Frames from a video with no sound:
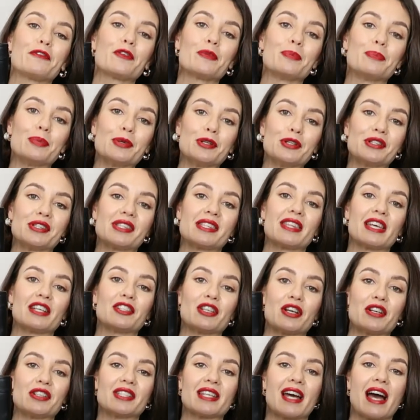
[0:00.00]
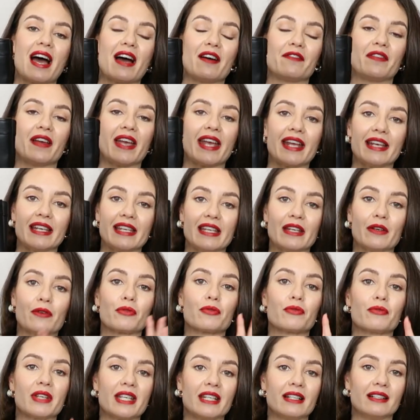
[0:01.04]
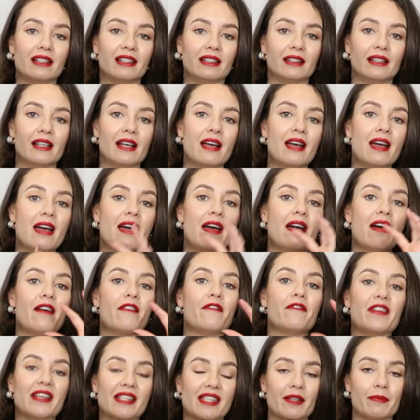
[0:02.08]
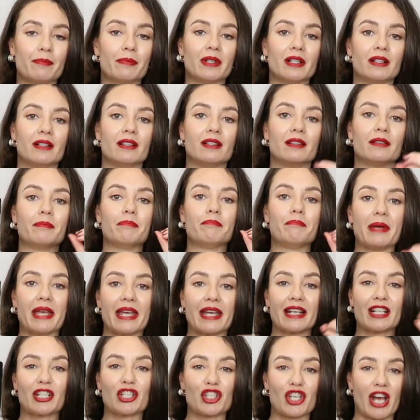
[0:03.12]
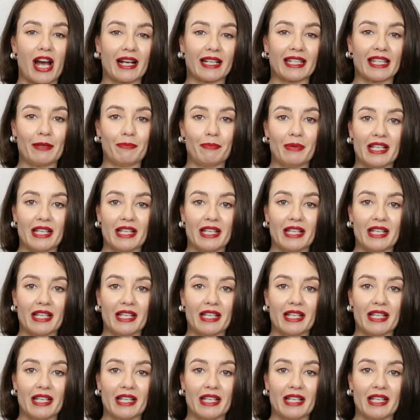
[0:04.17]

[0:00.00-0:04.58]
for boots that don't have any real visible big chunky